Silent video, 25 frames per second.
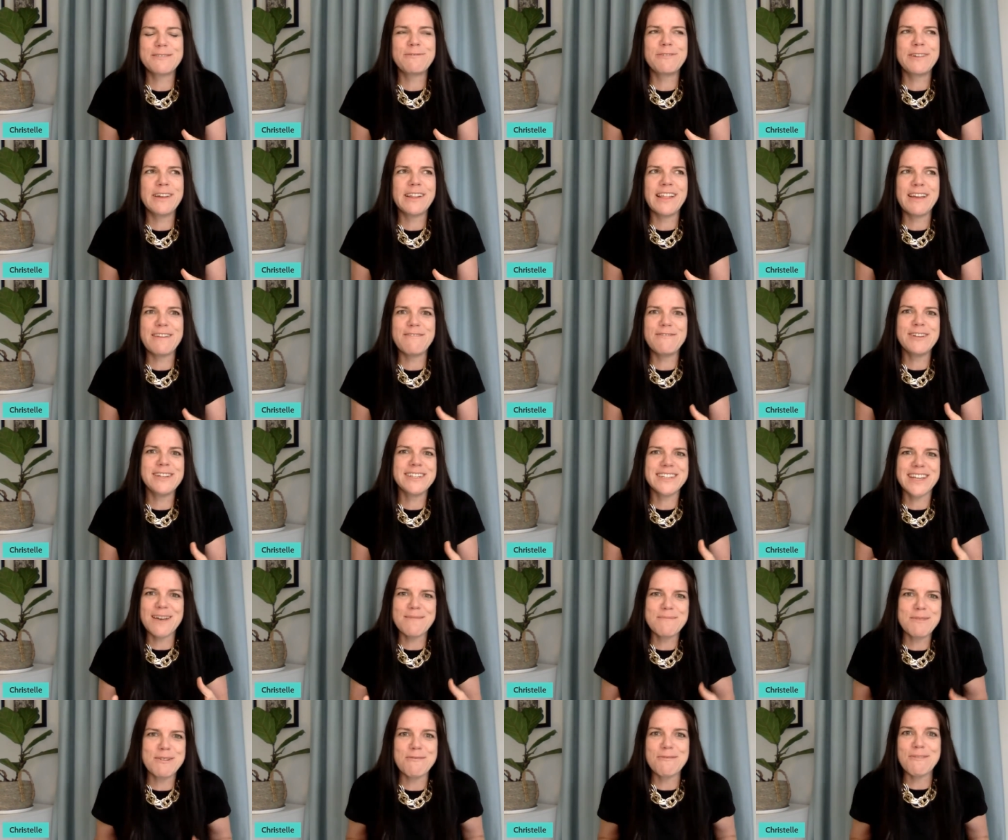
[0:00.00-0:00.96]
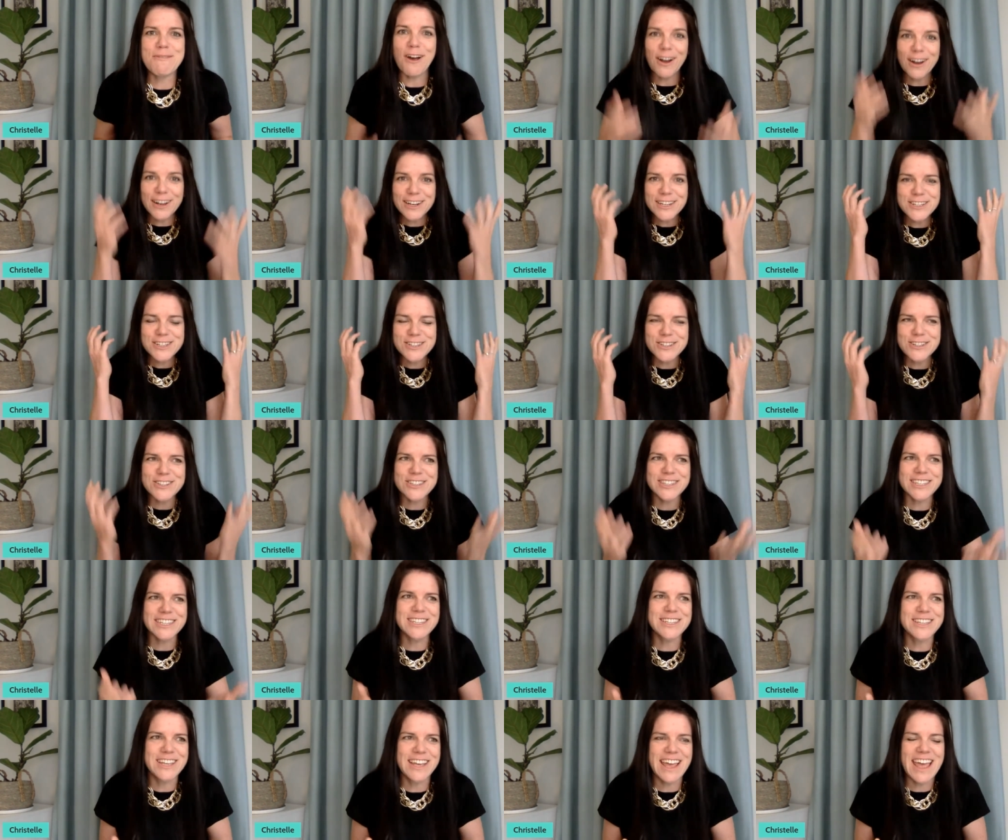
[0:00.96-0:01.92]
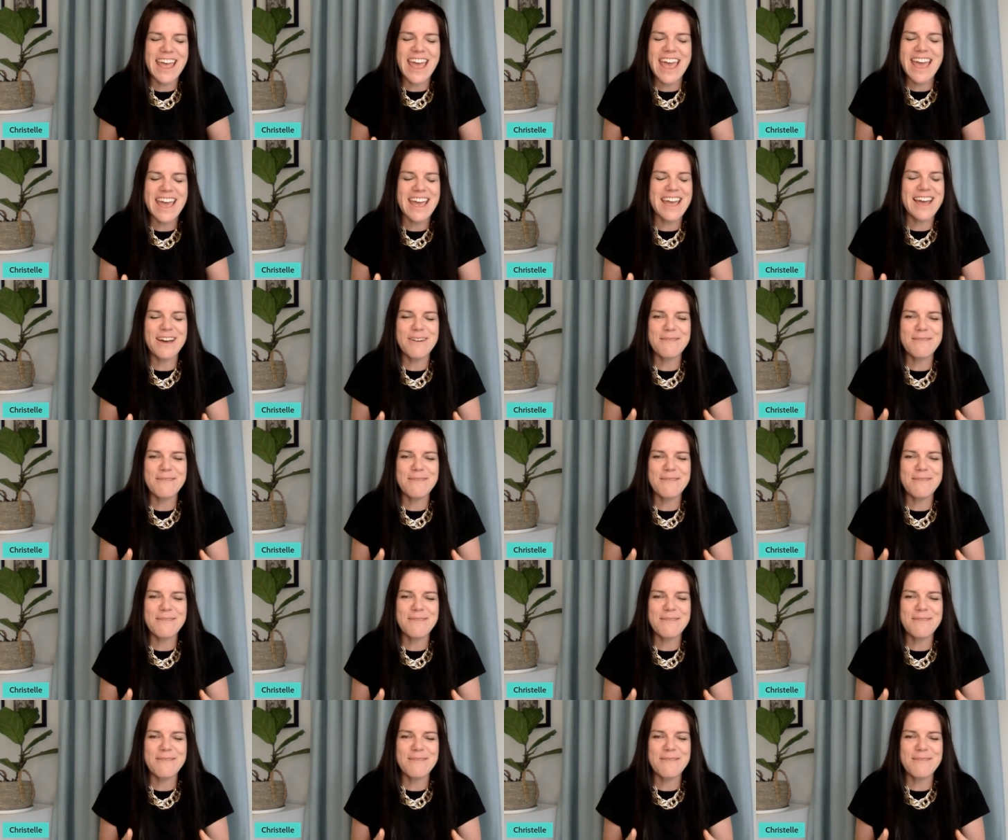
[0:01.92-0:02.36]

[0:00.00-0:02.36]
feel every time a rocket shoots in the air?